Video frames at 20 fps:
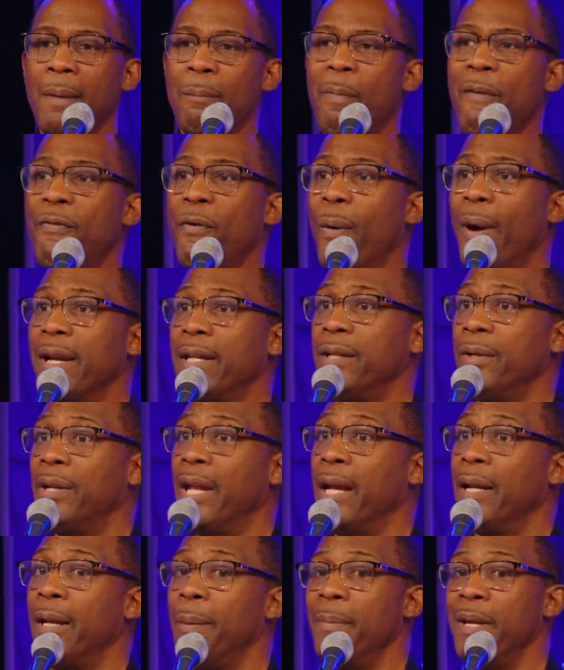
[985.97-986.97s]
Before I do
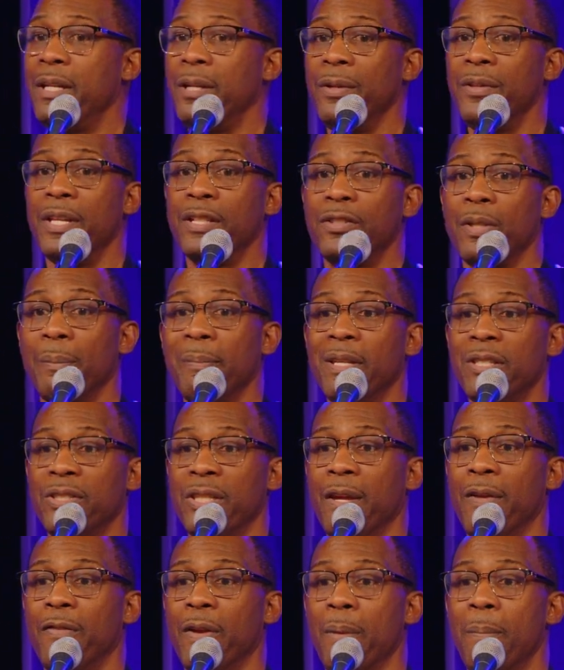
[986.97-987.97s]
that, let me do this. Let me
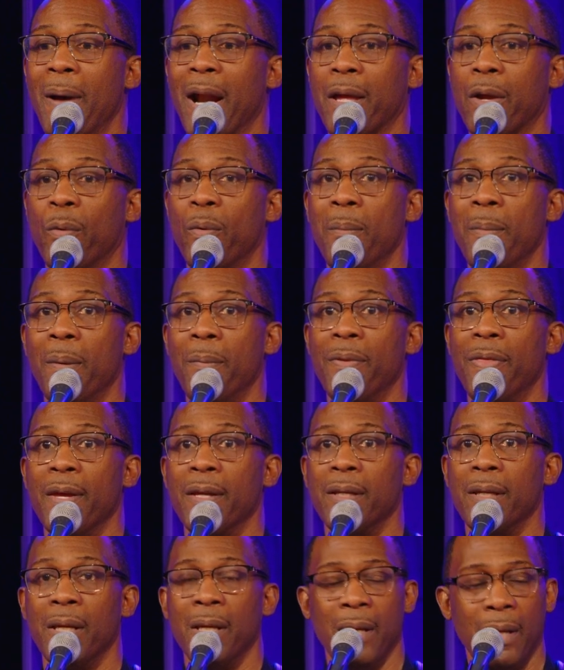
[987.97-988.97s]
see if anybody can remember this.